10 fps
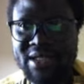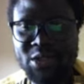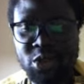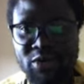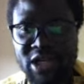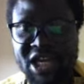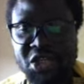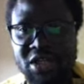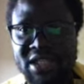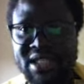
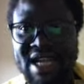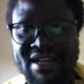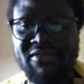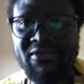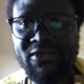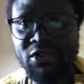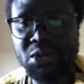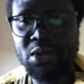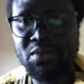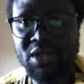tribulation is starting
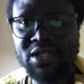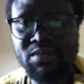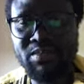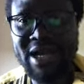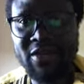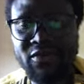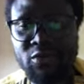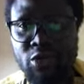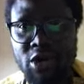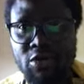first from this part of the
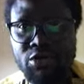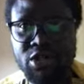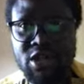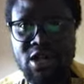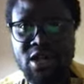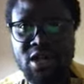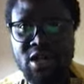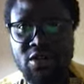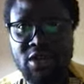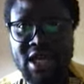world,
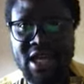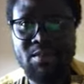okay.